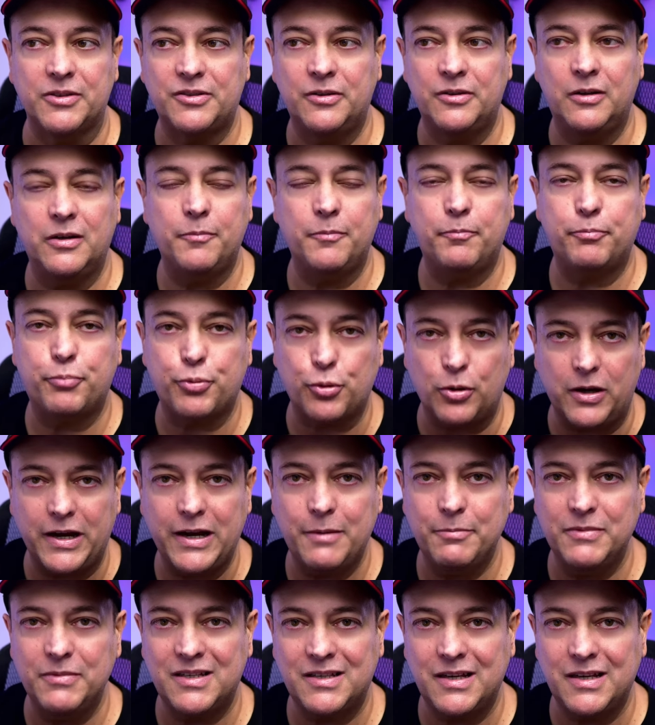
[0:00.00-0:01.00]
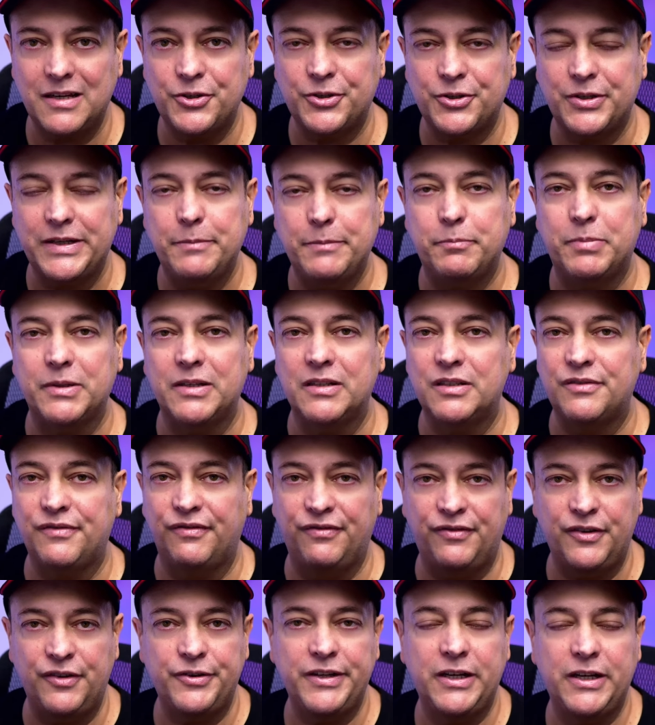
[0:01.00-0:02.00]
It's not a prime essentially, but it's
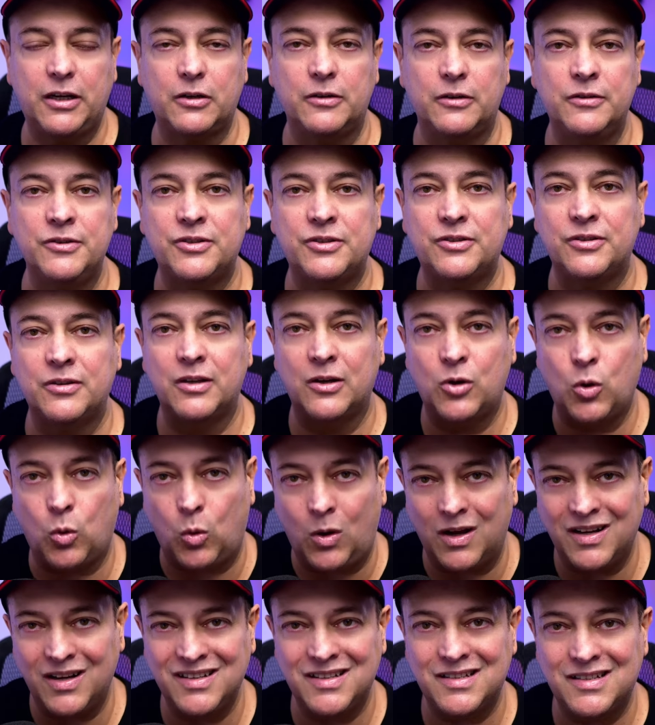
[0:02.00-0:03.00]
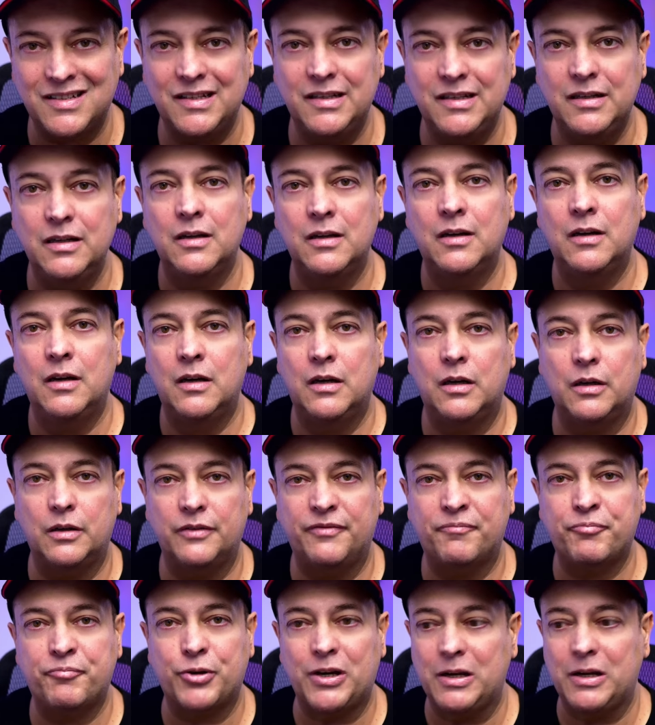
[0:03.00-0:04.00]
very close to the quality
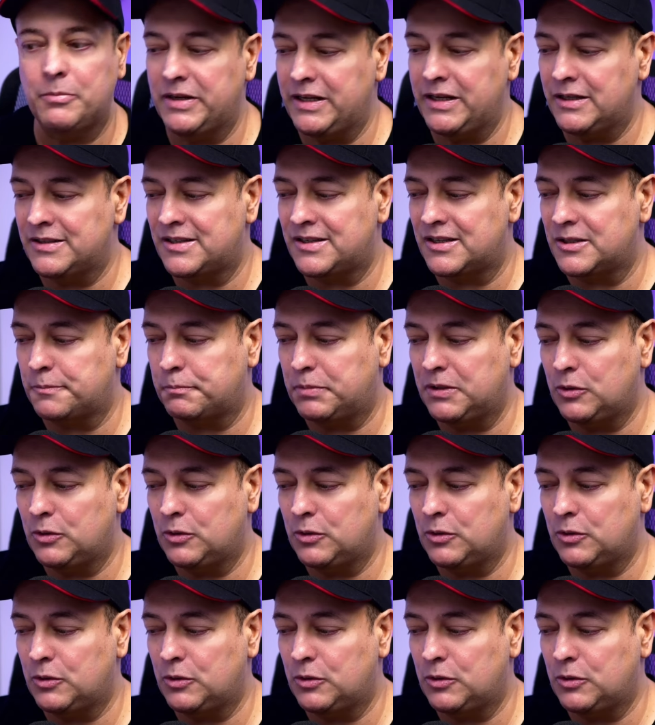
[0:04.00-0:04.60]
of prime lenses.